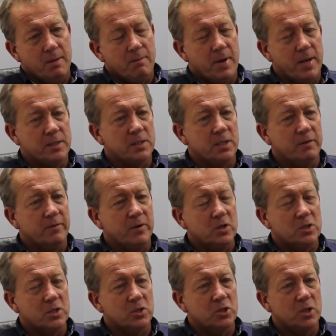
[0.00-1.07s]
Man City
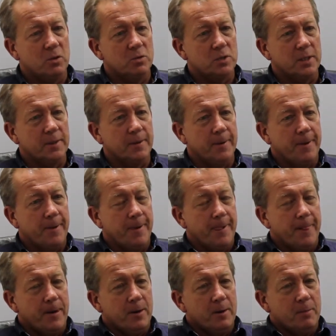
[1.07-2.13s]
versus Chelsea,
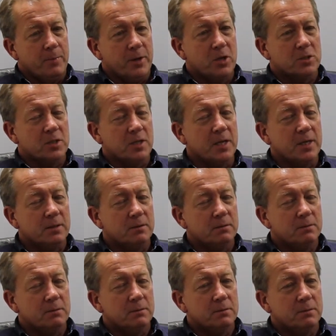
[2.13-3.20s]
because I think
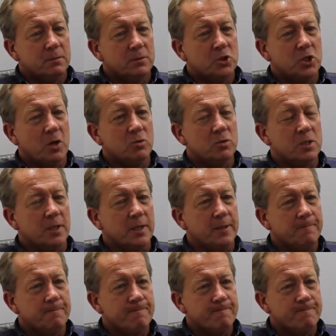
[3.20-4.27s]
Chelsea.